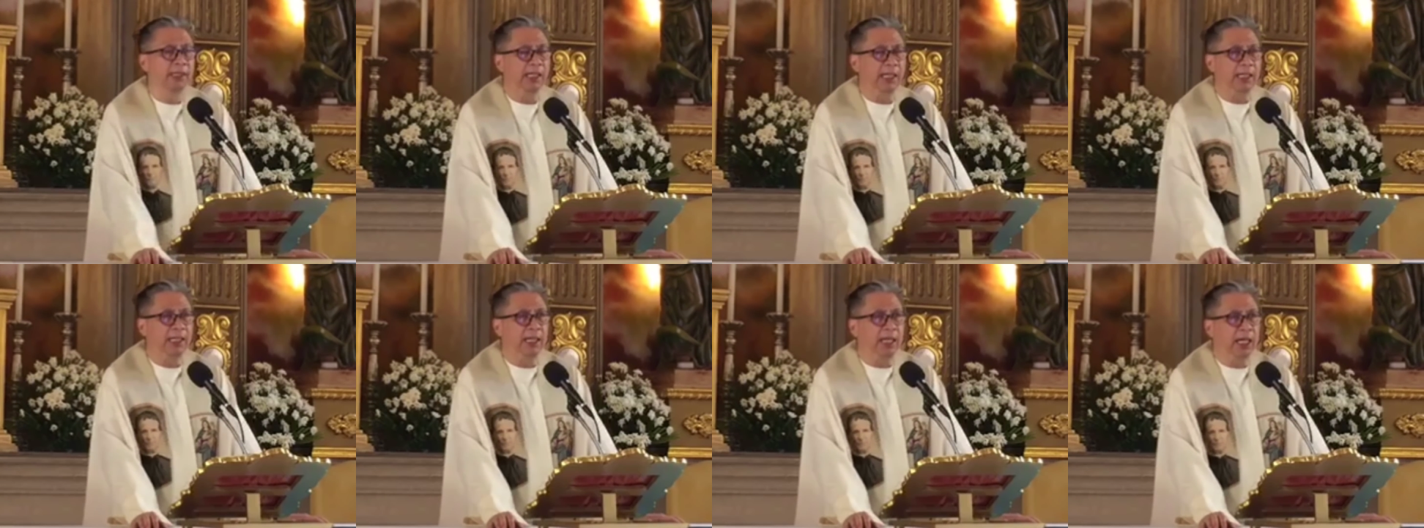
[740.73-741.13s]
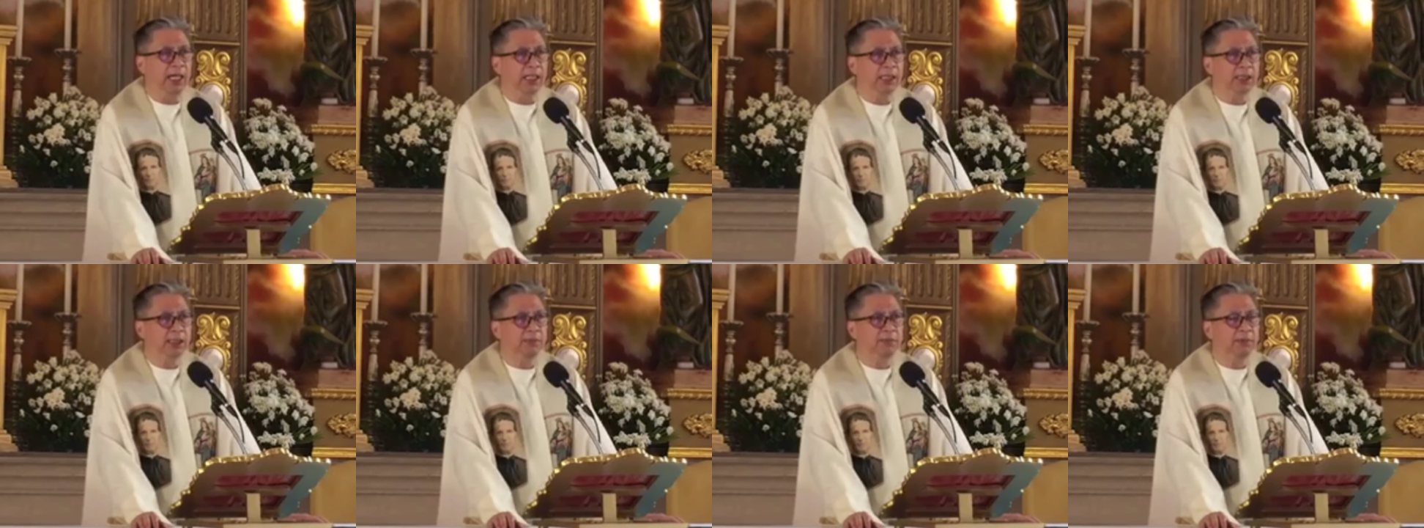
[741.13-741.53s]
and
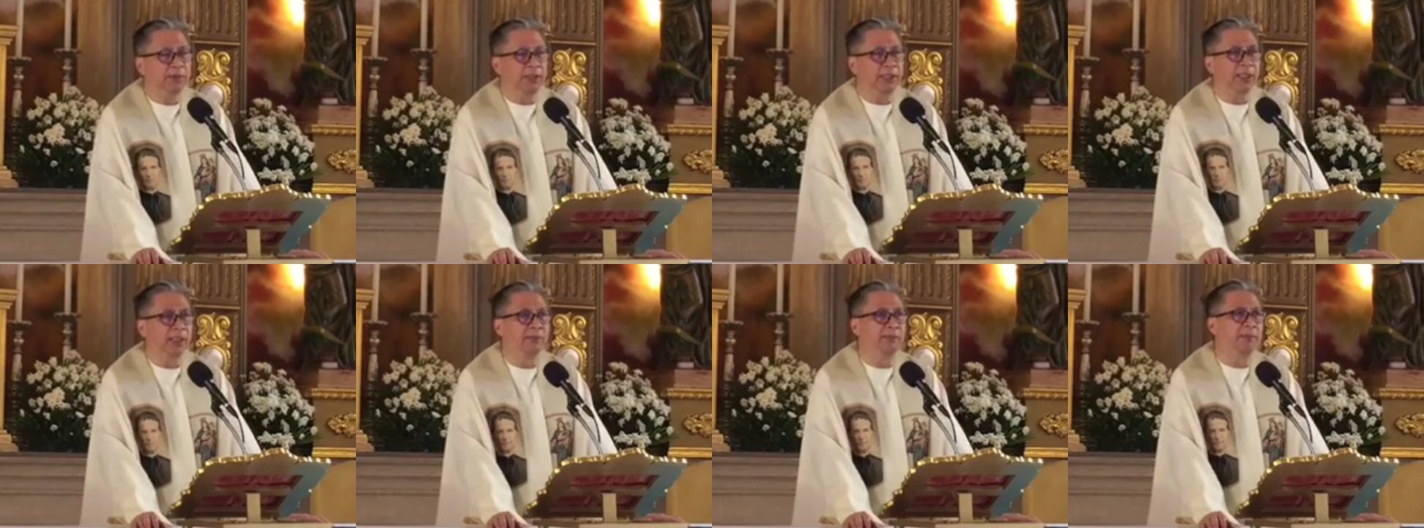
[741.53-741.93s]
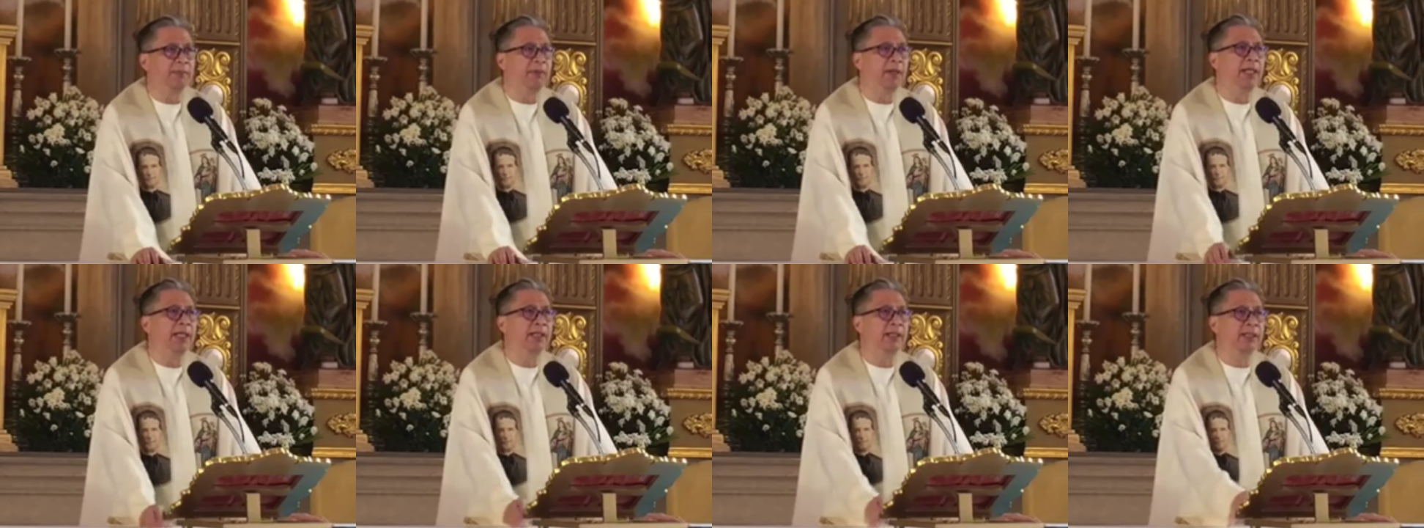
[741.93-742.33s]
ask for their
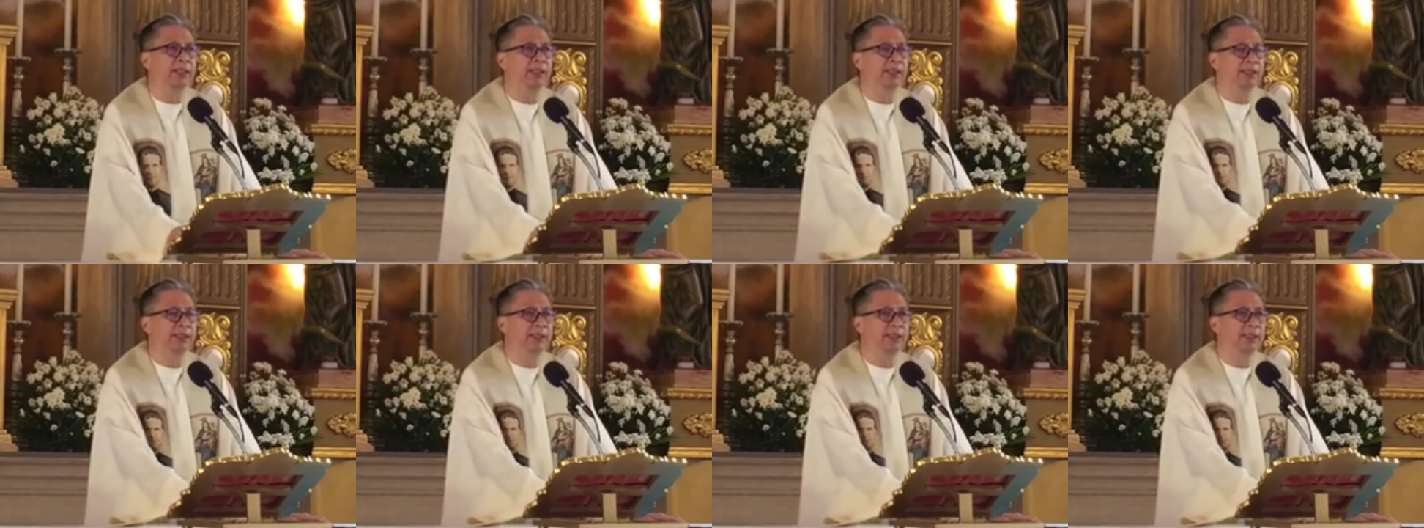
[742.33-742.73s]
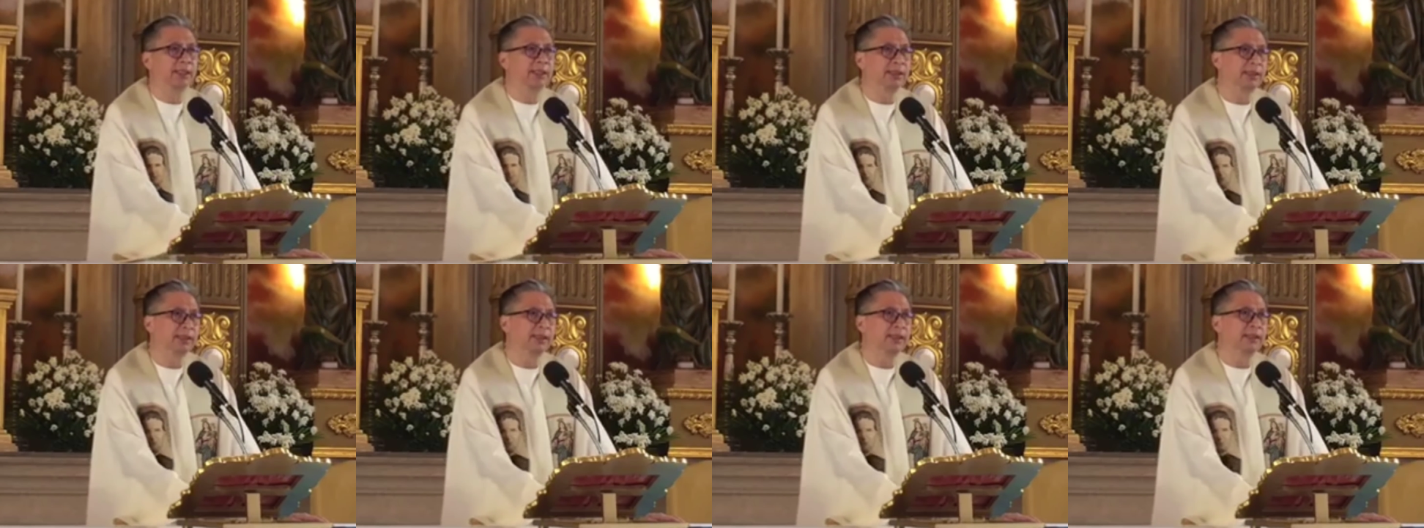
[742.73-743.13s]
prayers.